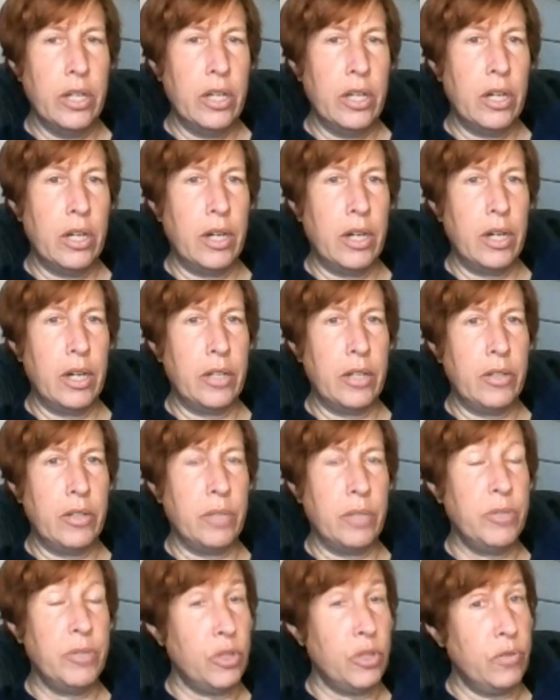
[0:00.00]
uh,
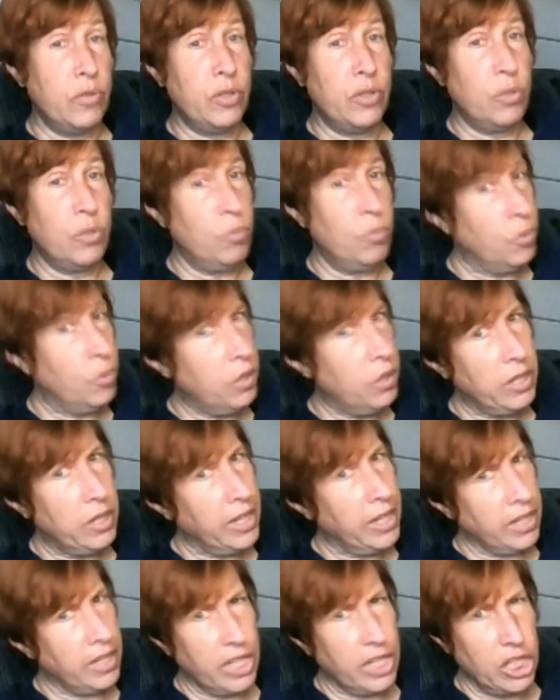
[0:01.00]
observers are more
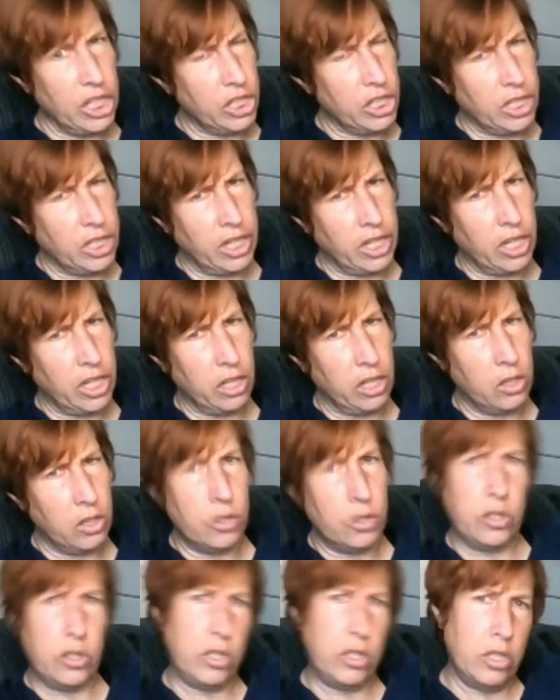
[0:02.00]
likely to see
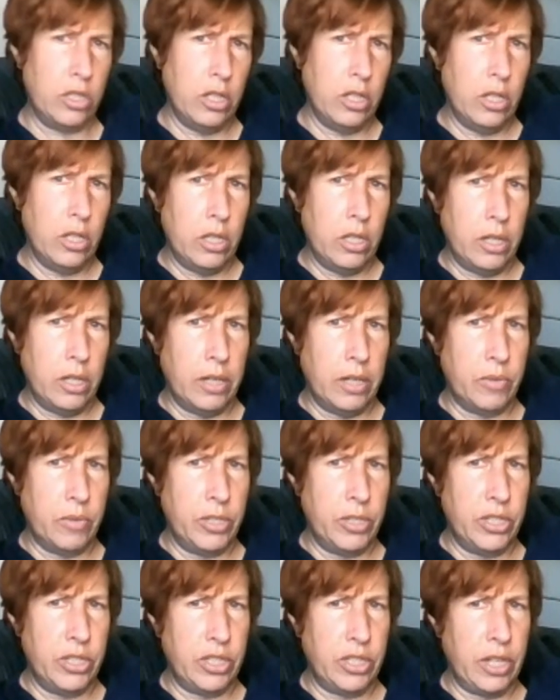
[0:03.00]
colors uh,
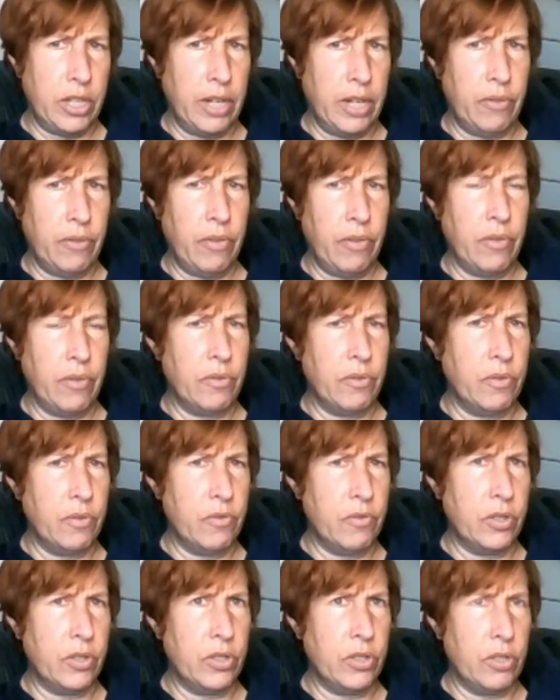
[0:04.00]
which is kind of the
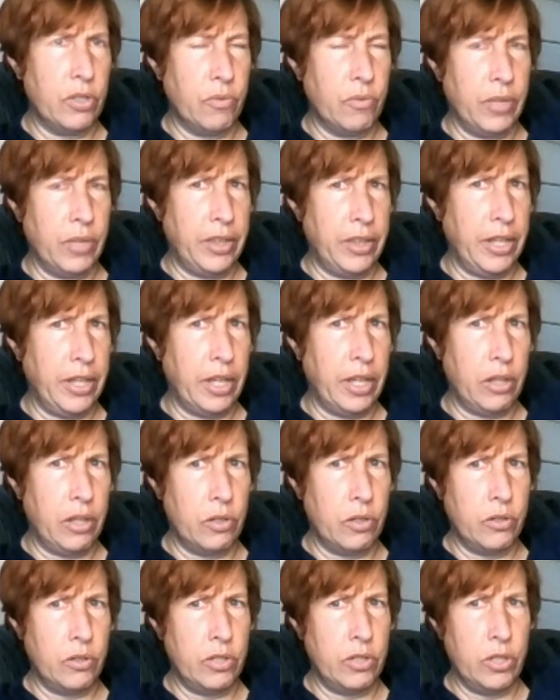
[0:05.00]
reverse of what the
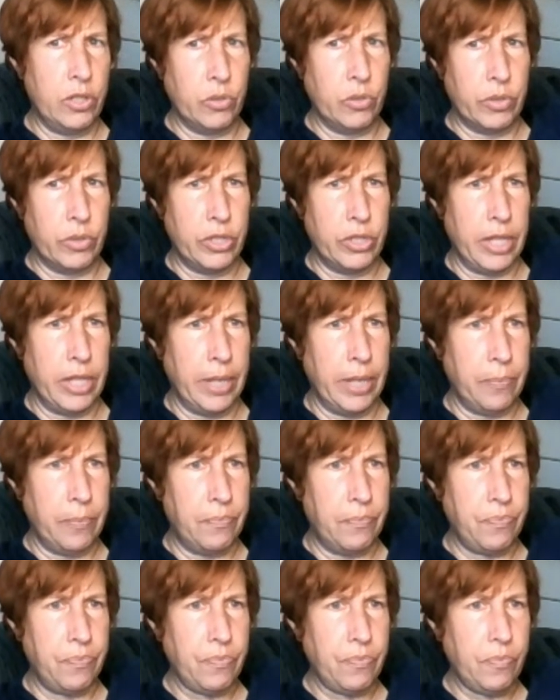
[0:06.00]
other two were saying.
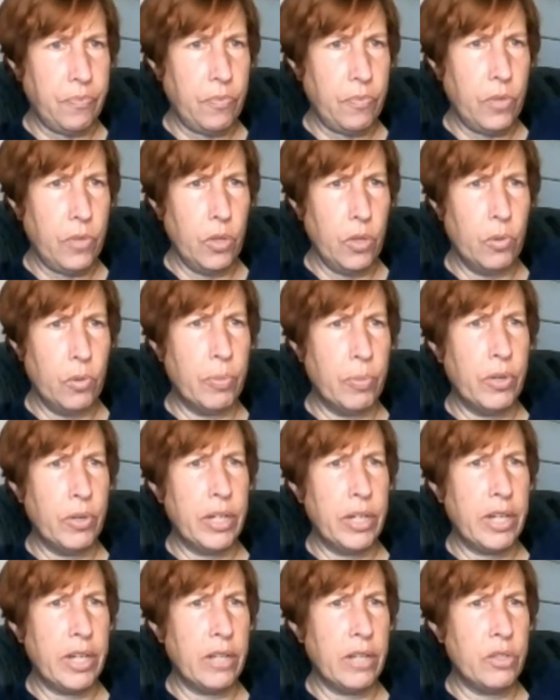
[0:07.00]

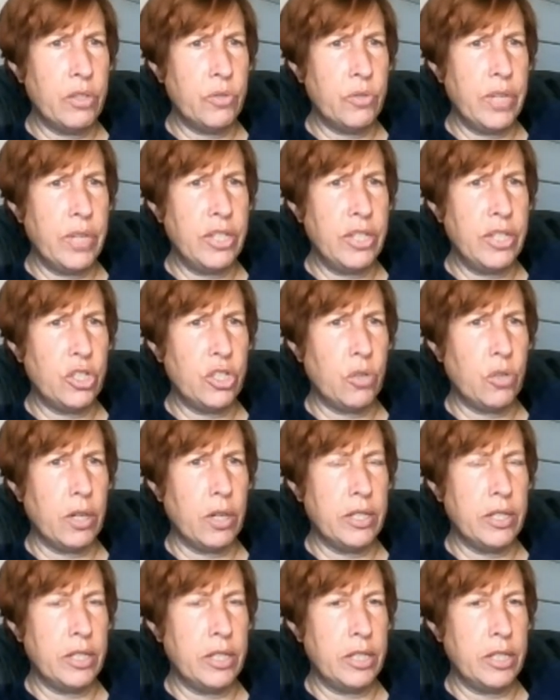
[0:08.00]
Reported colors range
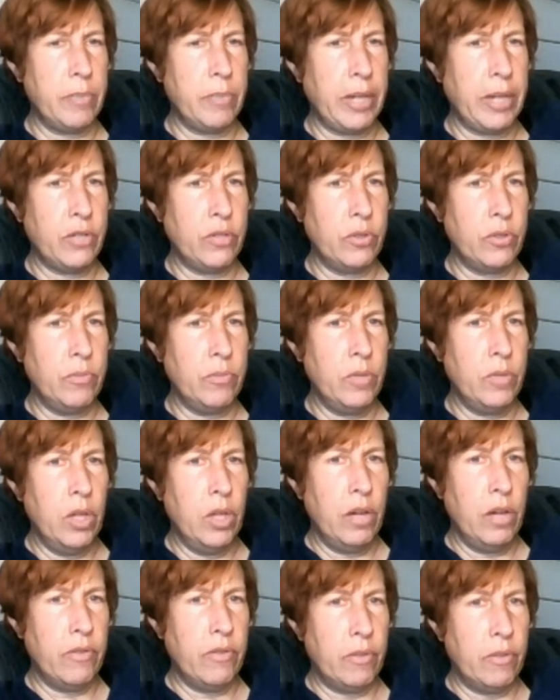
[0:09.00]
across the spectrum
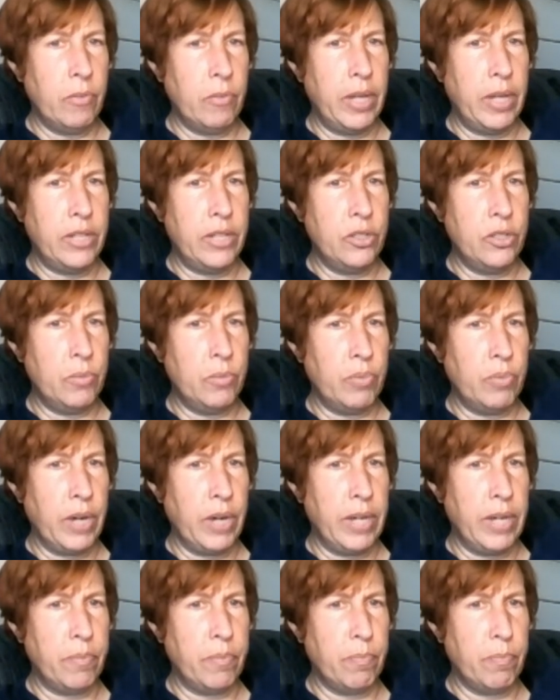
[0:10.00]
from red to
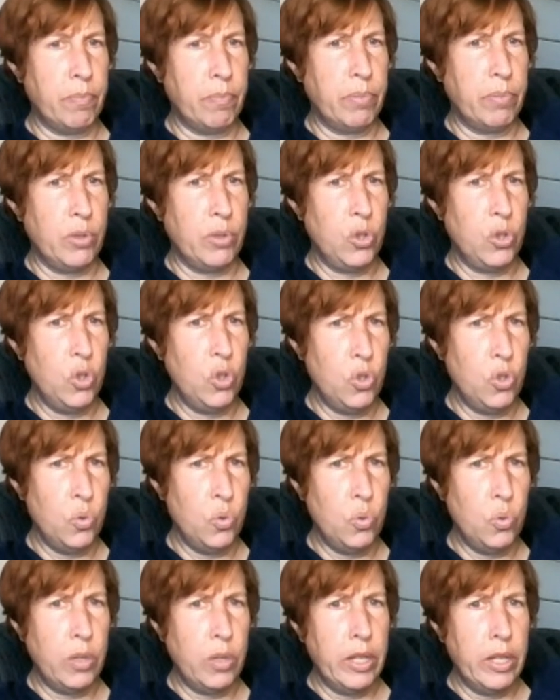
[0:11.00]
bright
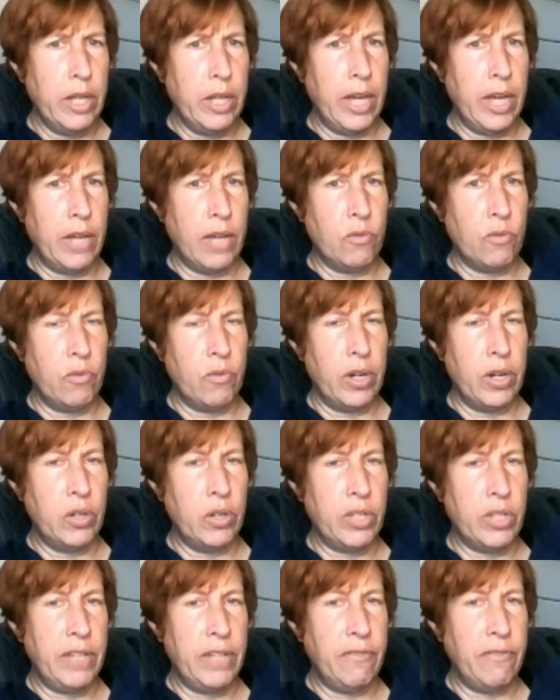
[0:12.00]
blue and
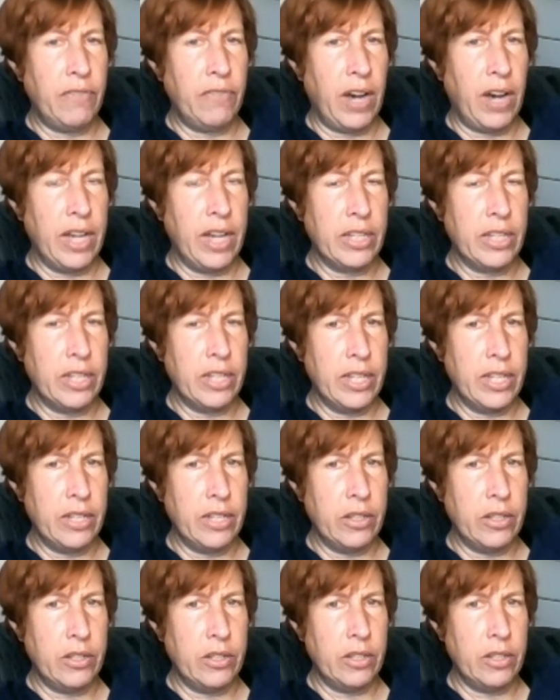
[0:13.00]
rarely violet.
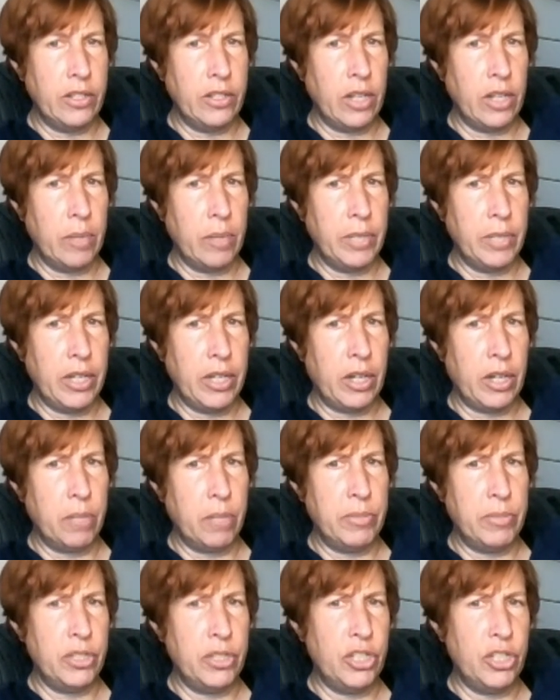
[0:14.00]
The dominant
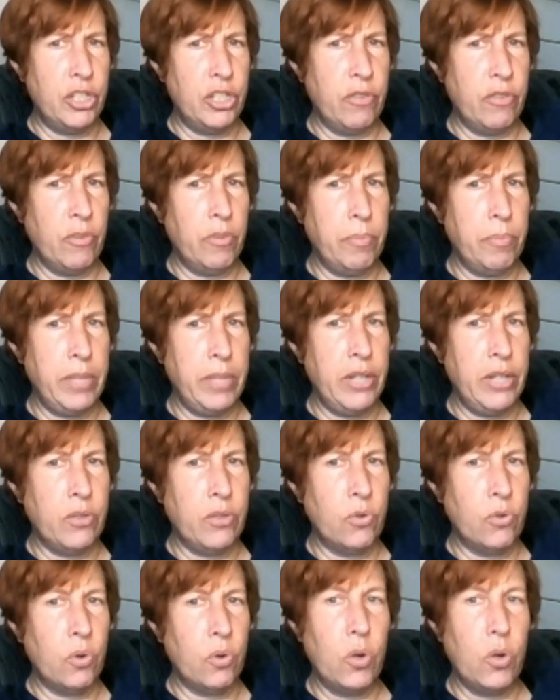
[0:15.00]
composition of a
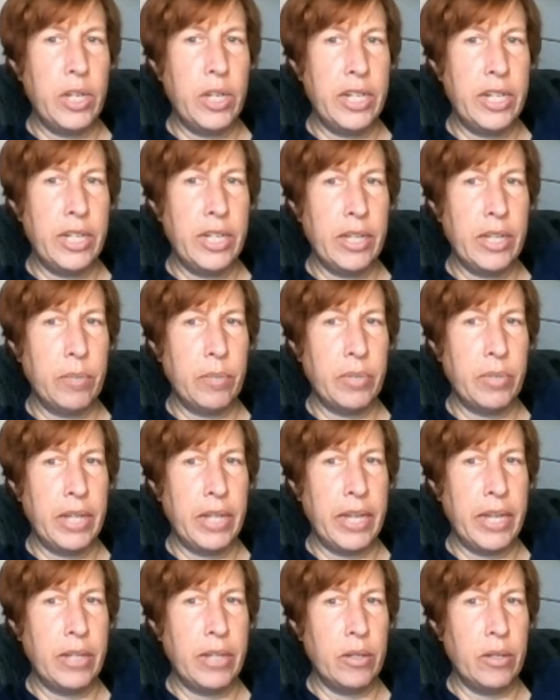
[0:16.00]
meteoroid can
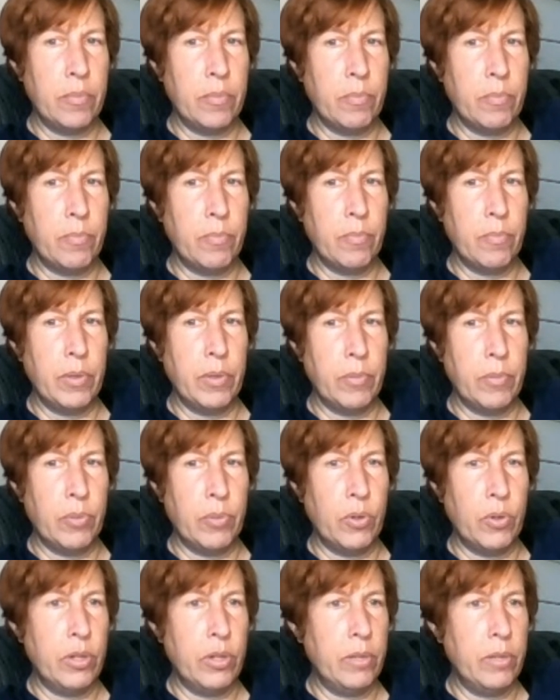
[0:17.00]
play an
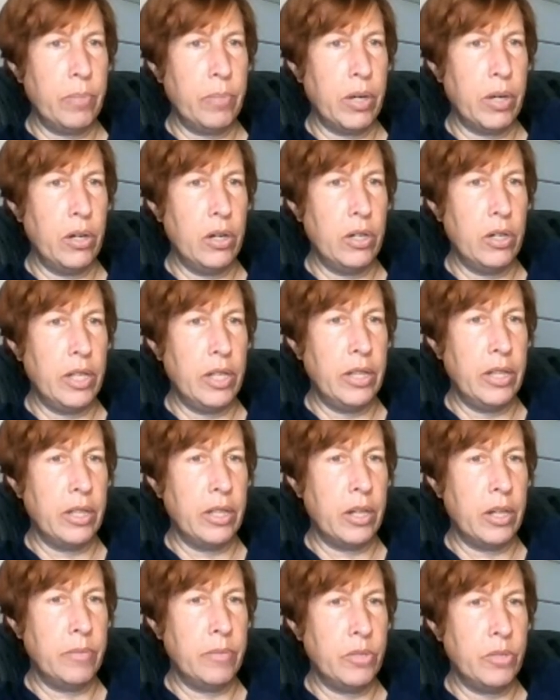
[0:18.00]
important part in
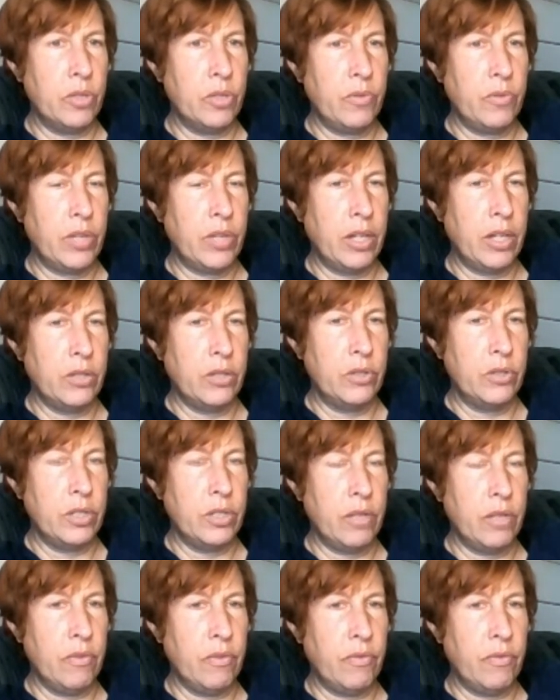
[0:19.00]
the observed colors
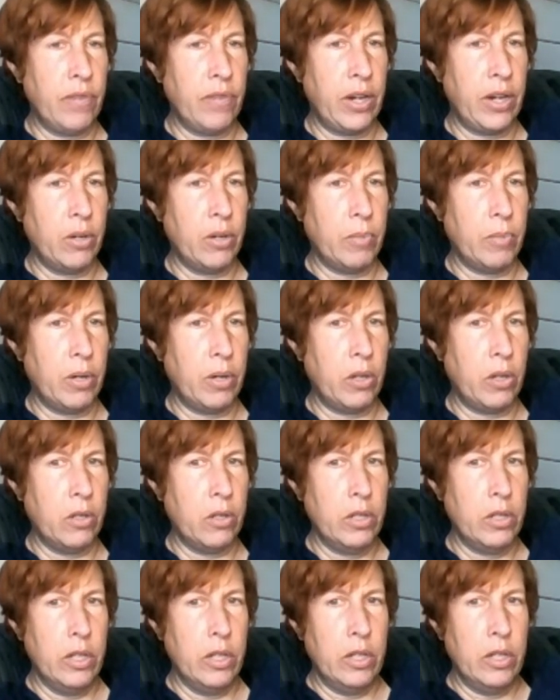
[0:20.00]
of a fireball.
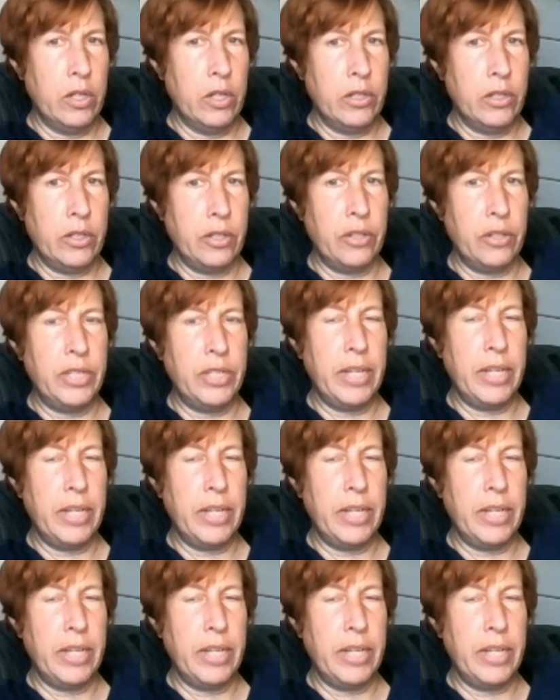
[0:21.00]
So they're saying